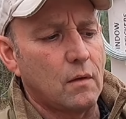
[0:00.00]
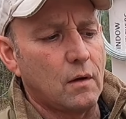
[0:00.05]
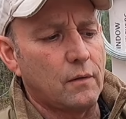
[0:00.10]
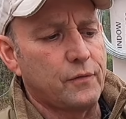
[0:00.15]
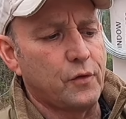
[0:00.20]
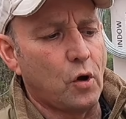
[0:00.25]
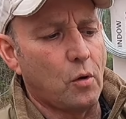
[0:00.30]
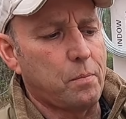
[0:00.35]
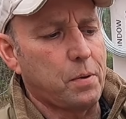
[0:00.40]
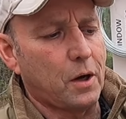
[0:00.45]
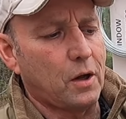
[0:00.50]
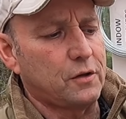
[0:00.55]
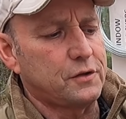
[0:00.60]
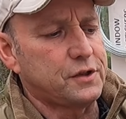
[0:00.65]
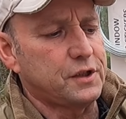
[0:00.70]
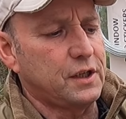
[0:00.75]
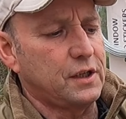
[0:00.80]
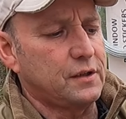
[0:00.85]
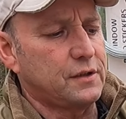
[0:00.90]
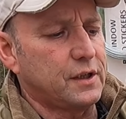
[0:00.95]
I've not
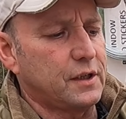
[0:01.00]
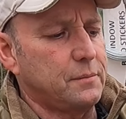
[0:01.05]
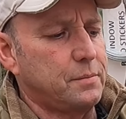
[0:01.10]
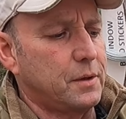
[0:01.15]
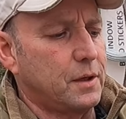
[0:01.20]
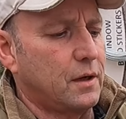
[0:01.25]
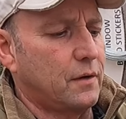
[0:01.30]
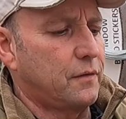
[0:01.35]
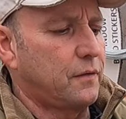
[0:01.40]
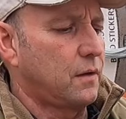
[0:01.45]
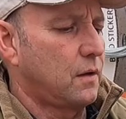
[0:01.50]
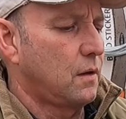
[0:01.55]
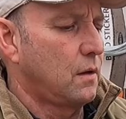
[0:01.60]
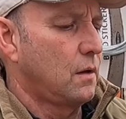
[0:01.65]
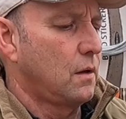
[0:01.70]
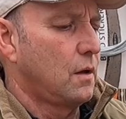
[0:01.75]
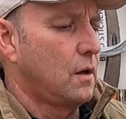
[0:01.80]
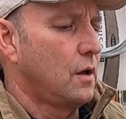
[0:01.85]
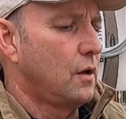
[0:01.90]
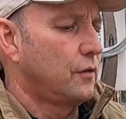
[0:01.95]
planted it deep enough.
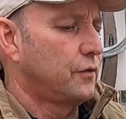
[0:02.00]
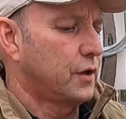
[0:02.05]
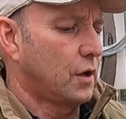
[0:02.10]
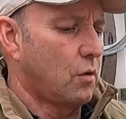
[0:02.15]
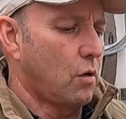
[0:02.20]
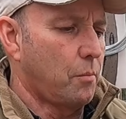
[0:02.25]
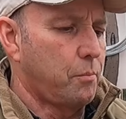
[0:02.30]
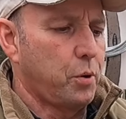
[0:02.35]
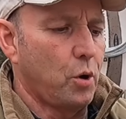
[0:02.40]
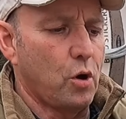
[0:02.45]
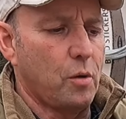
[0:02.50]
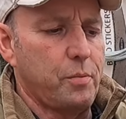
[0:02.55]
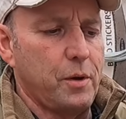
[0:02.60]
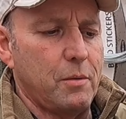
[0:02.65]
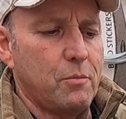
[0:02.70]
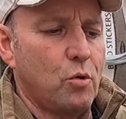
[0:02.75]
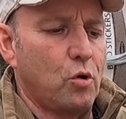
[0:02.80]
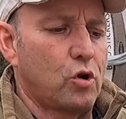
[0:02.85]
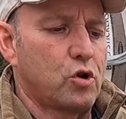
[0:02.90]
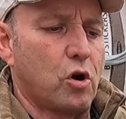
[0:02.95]
So I'll put a
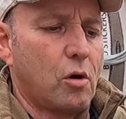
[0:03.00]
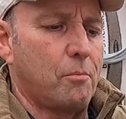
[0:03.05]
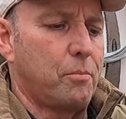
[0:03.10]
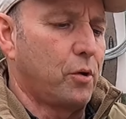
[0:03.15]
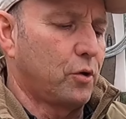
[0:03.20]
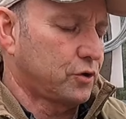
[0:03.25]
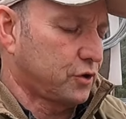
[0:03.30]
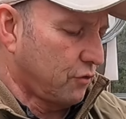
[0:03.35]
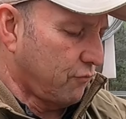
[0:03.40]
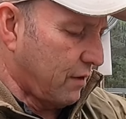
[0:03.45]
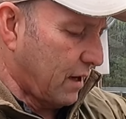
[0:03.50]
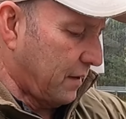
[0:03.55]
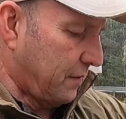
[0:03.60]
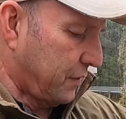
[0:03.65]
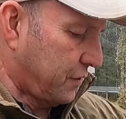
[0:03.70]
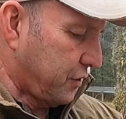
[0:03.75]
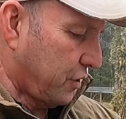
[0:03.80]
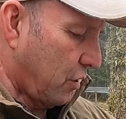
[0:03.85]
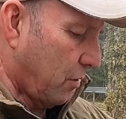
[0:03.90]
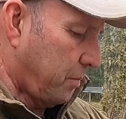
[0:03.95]
bit more compost around
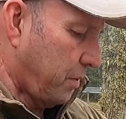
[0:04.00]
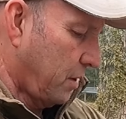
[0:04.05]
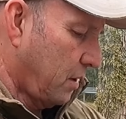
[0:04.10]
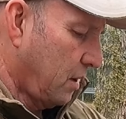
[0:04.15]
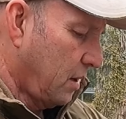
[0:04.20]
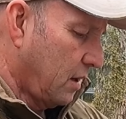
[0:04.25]
the top.